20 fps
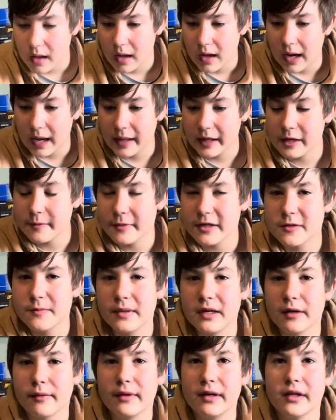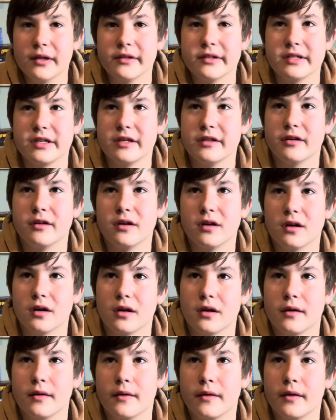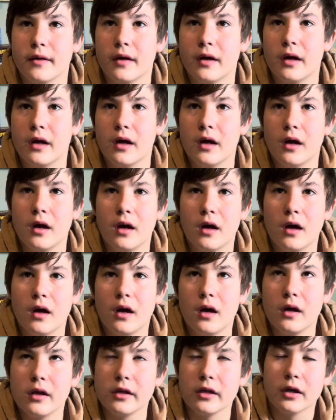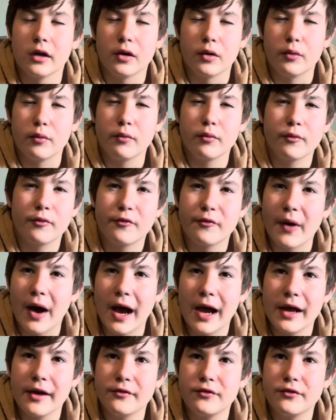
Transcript: I like my spinning reels either, you know, from